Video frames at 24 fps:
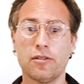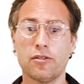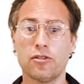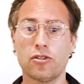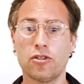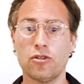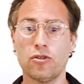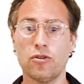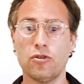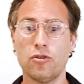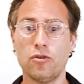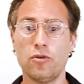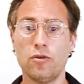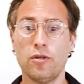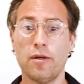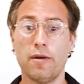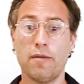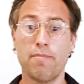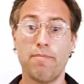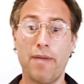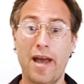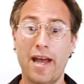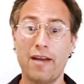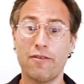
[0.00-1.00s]
to
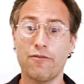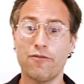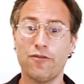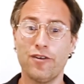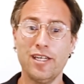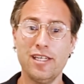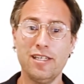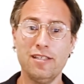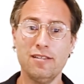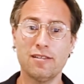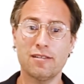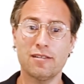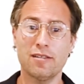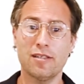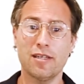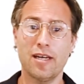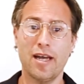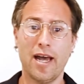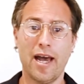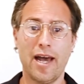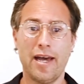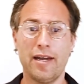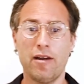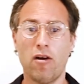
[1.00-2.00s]
bank feeds
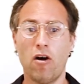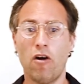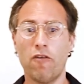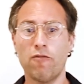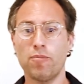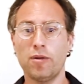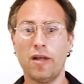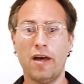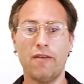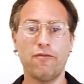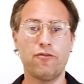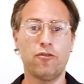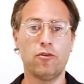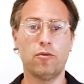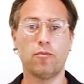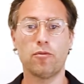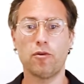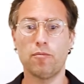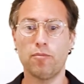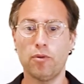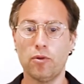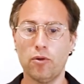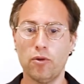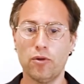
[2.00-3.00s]
and off-platform
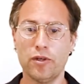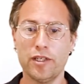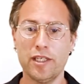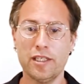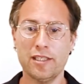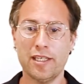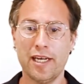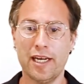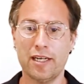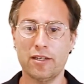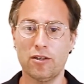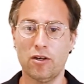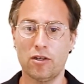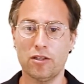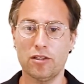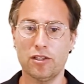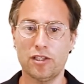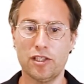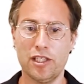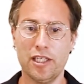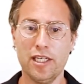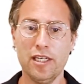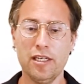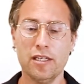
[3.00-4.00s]
reporting
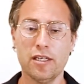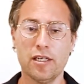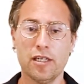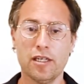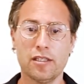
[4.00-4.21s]
technology